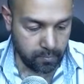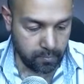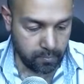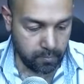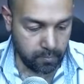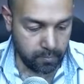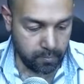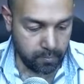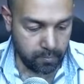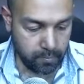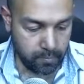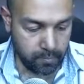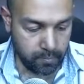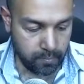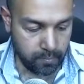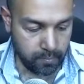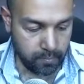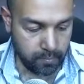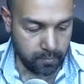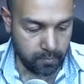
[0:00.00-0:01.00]

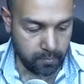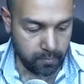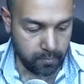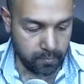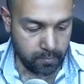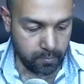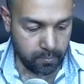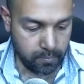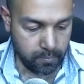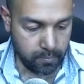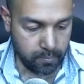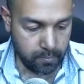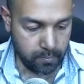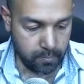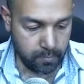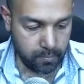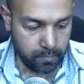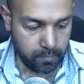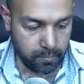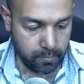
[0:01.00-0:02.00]

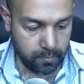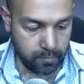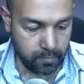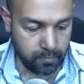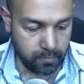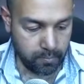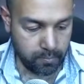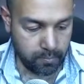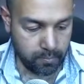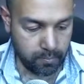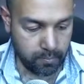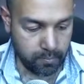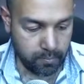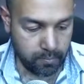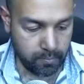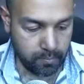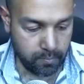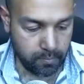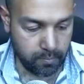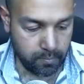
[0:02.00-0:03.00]

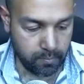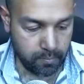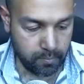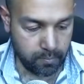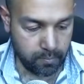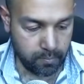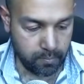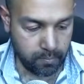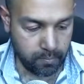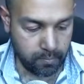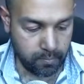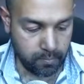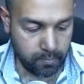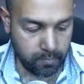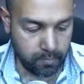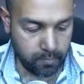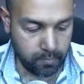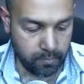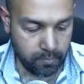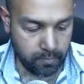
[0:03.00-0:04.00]

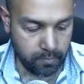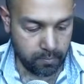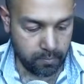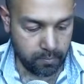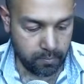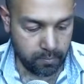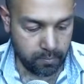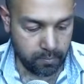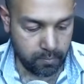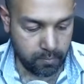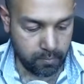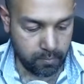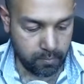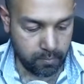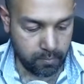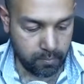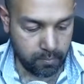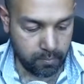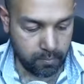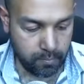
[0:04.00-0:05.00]

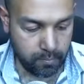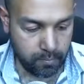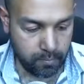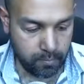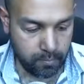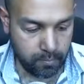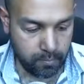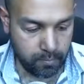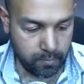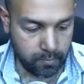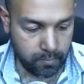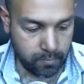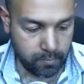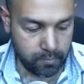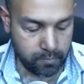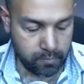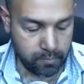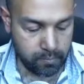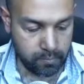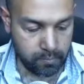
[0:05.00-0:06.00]

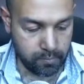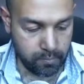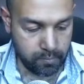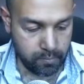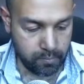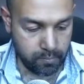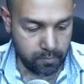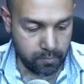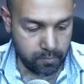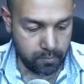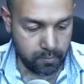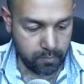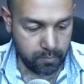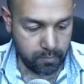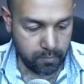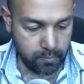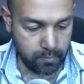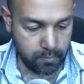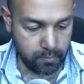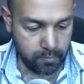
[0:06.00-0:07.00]

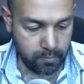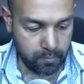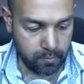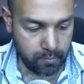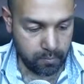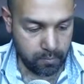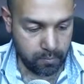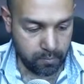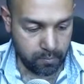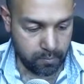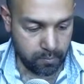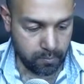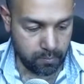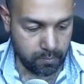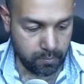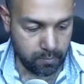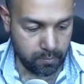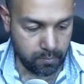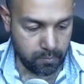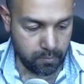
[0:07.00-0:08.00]
The person shown says nothing.